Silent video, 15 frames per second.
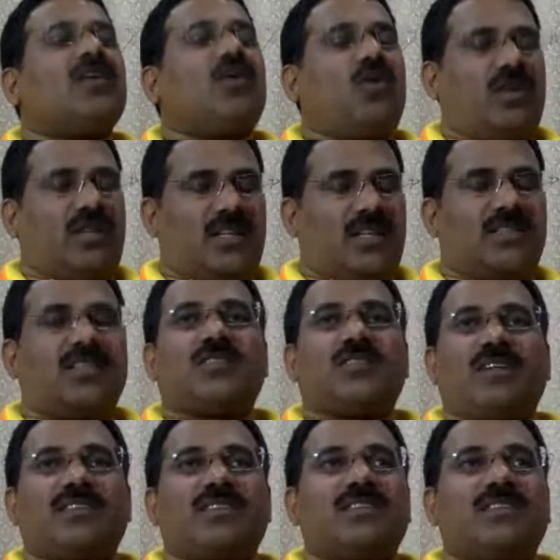Okay,
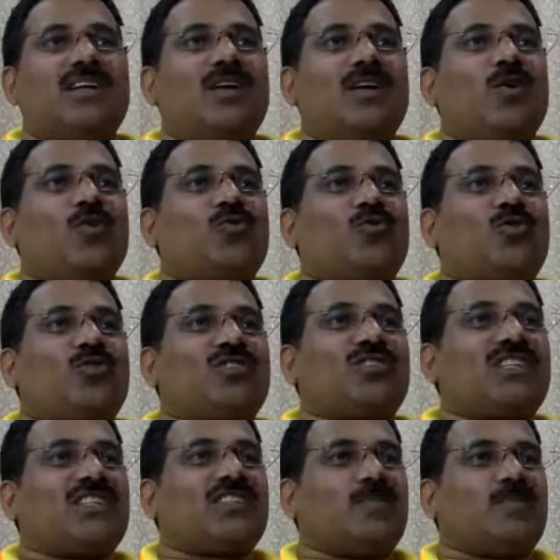6 months. So
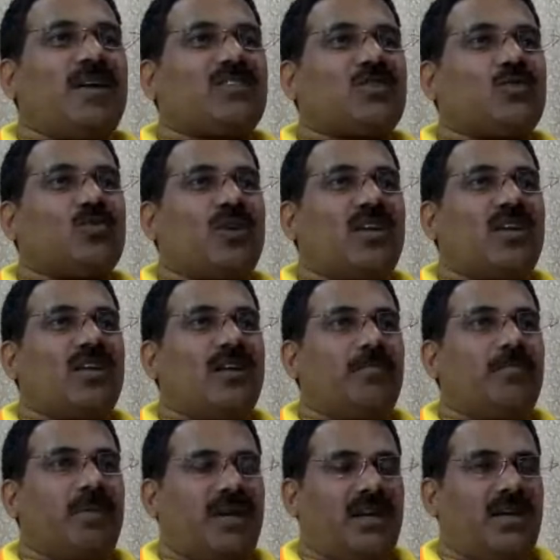6 months you are
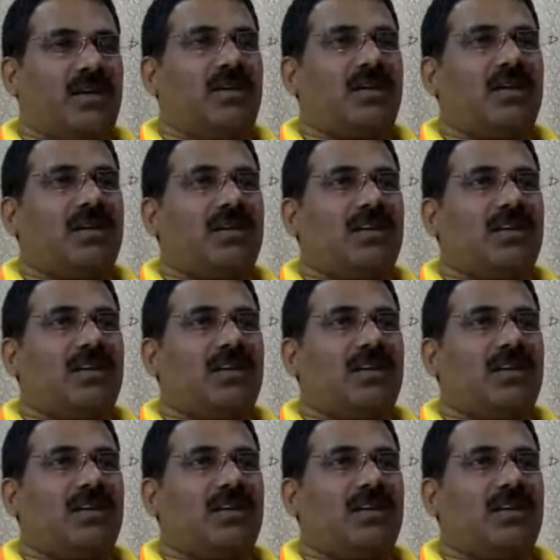in pain,